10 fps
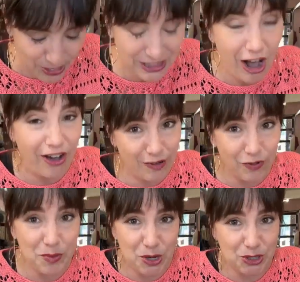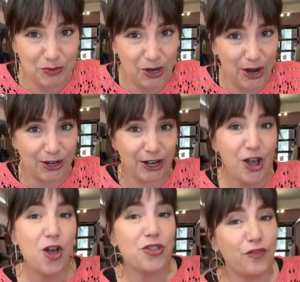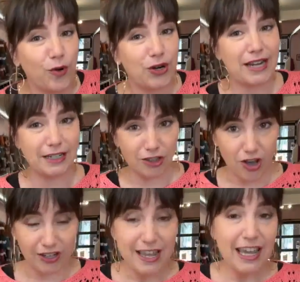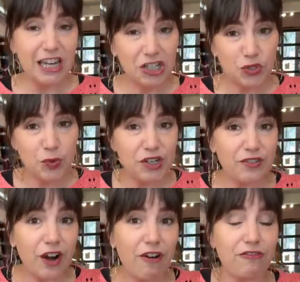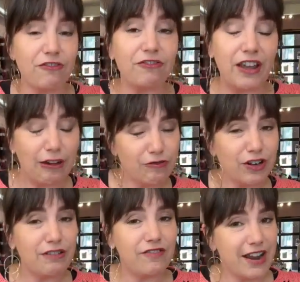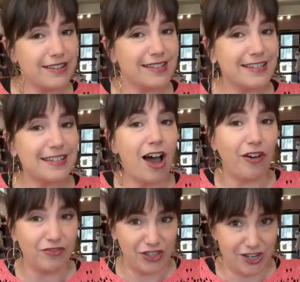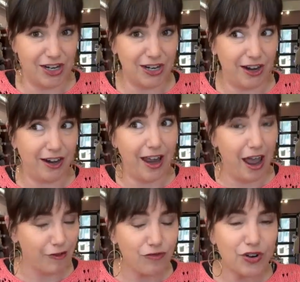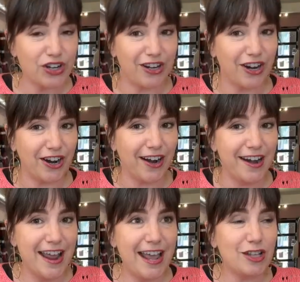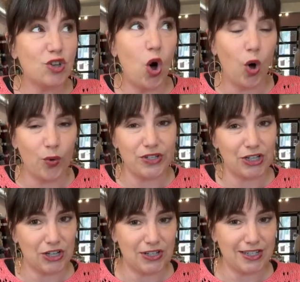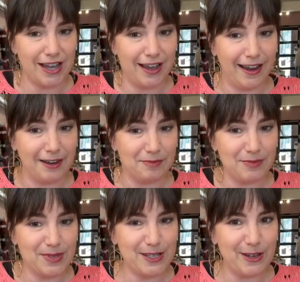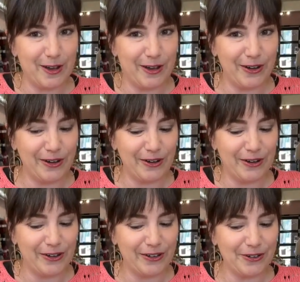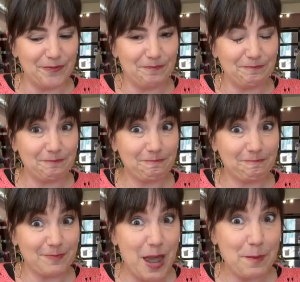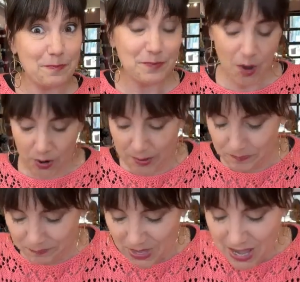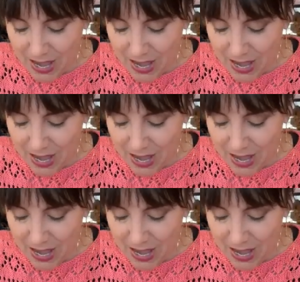with information regarding the 4-day knit along. It is one of our favorite events of the year, every year. It's always a good time. So yeah, okay.